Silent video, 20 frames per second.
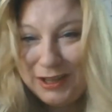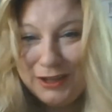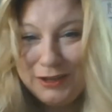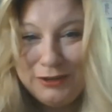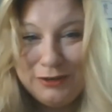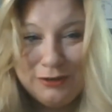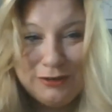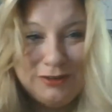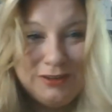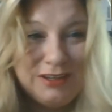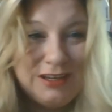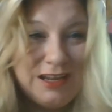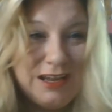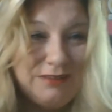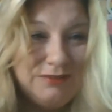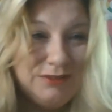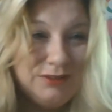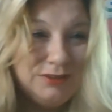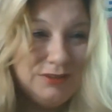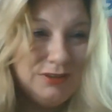You're going to
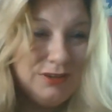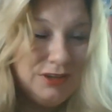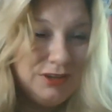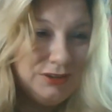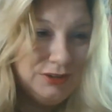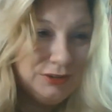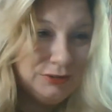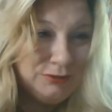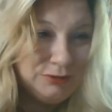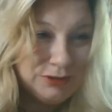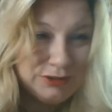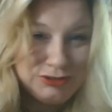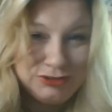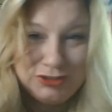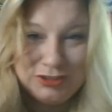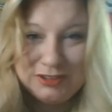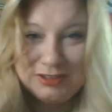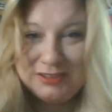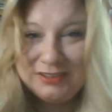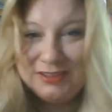have the
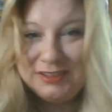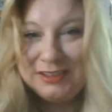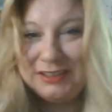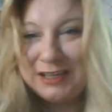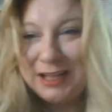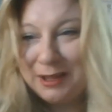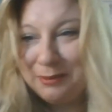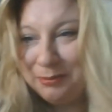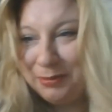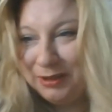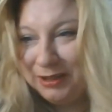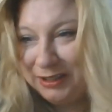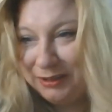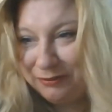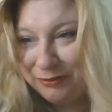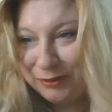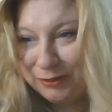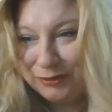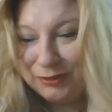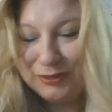Christians and the non
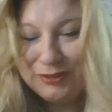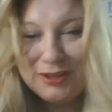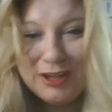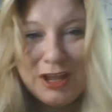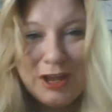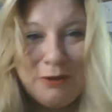believers.